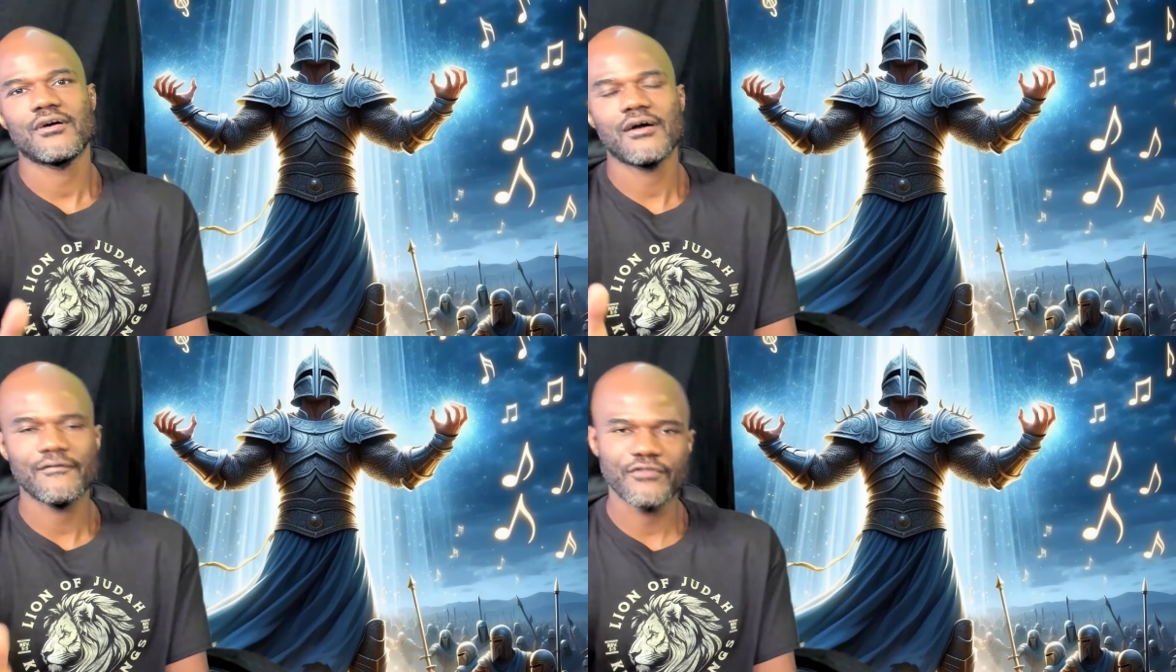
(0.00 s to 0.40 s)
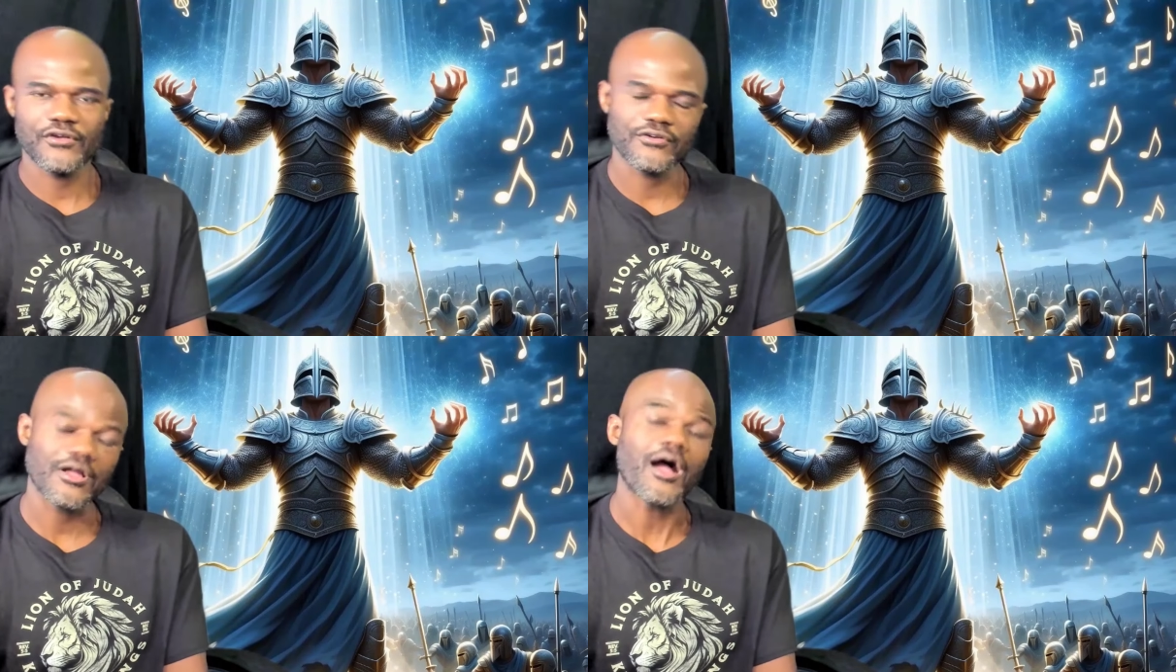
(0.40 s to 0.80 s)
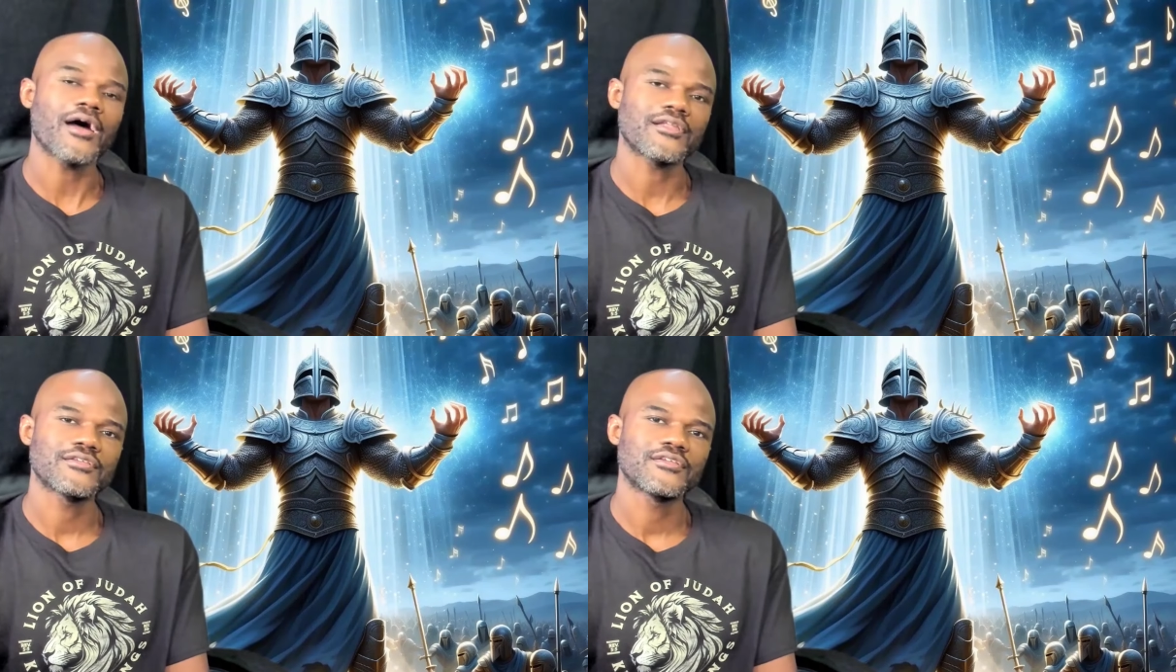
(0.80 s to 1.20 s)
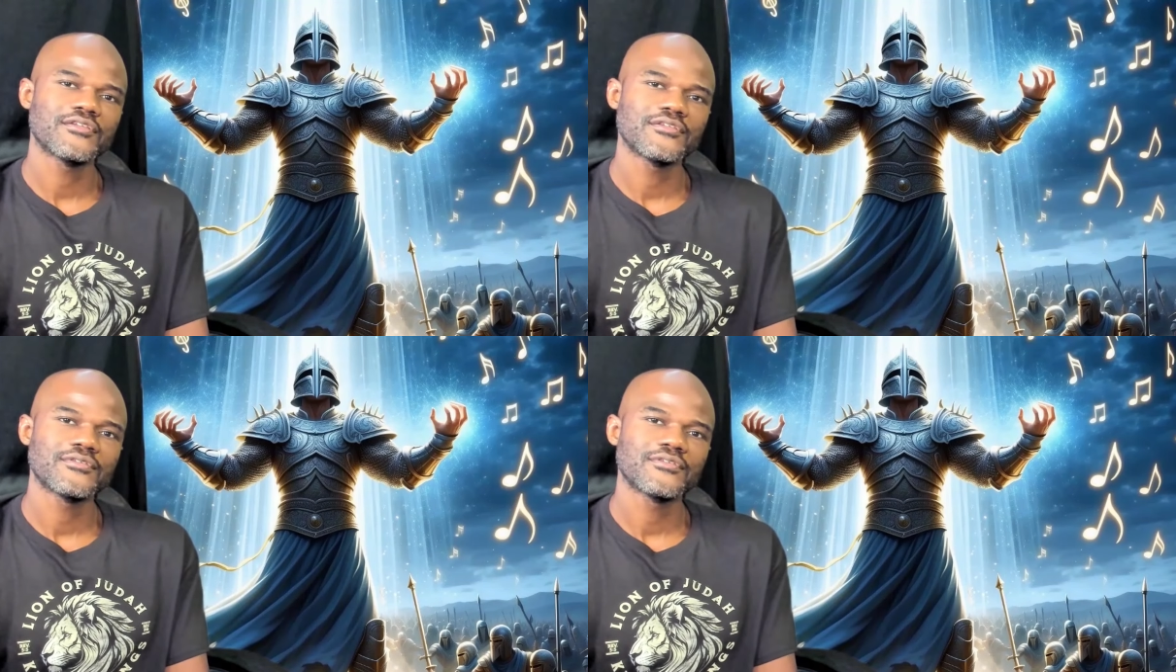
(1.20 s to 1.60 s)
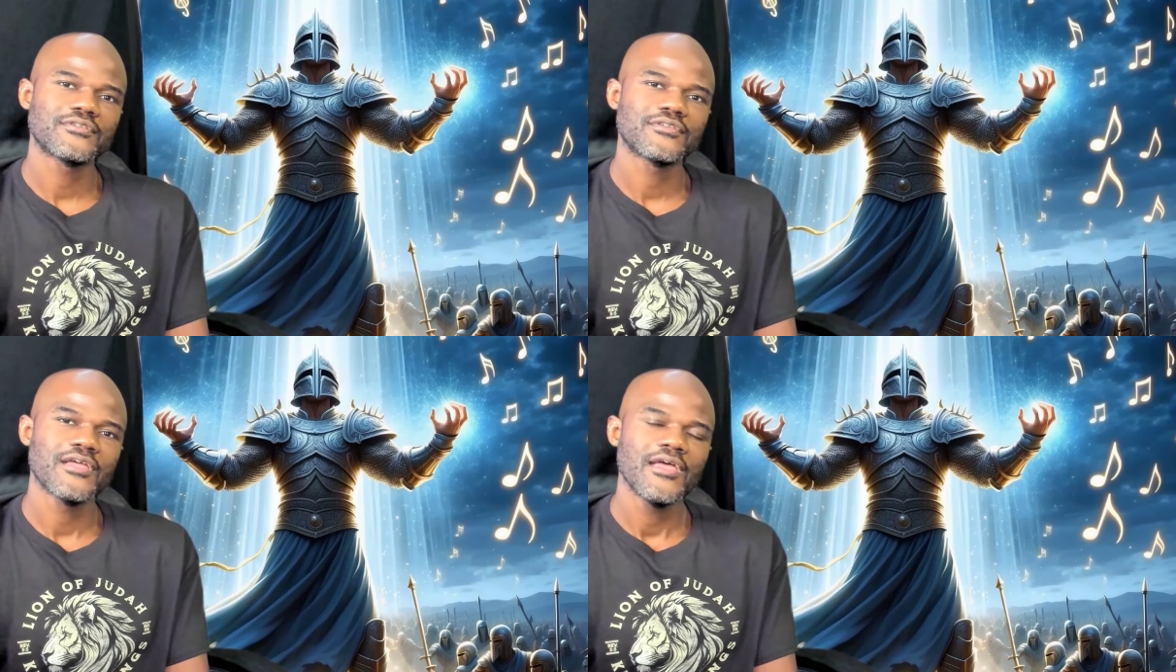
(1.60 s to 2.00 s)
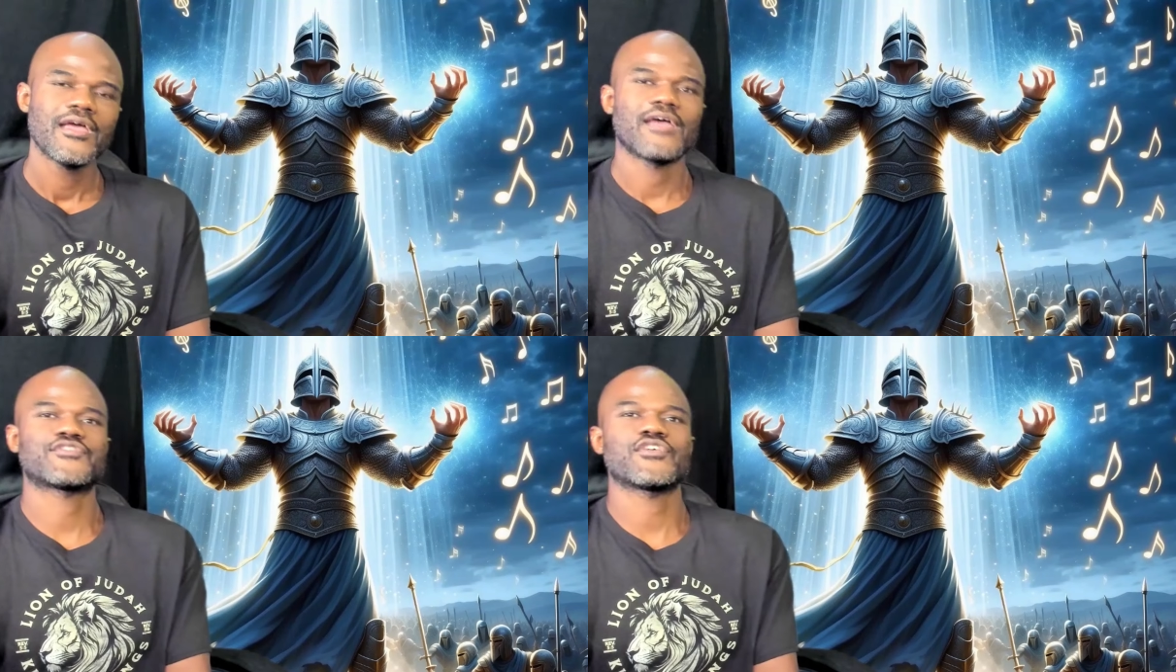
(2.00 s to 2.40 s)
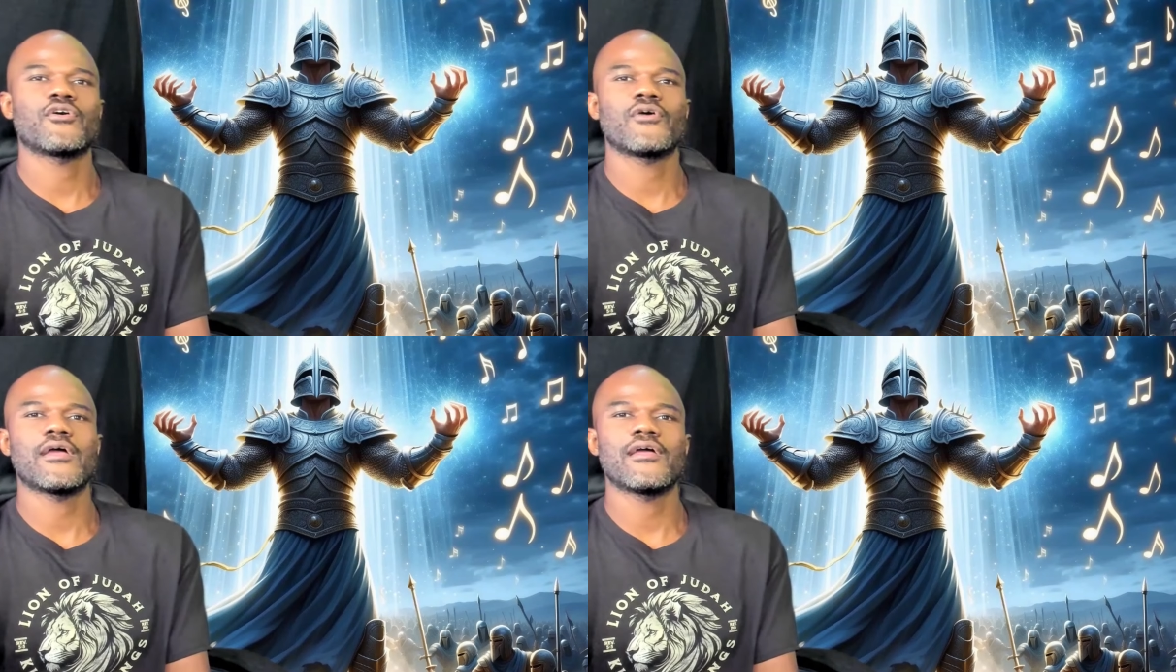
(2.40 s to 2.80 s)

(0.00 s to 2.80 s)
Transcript: of their God. And so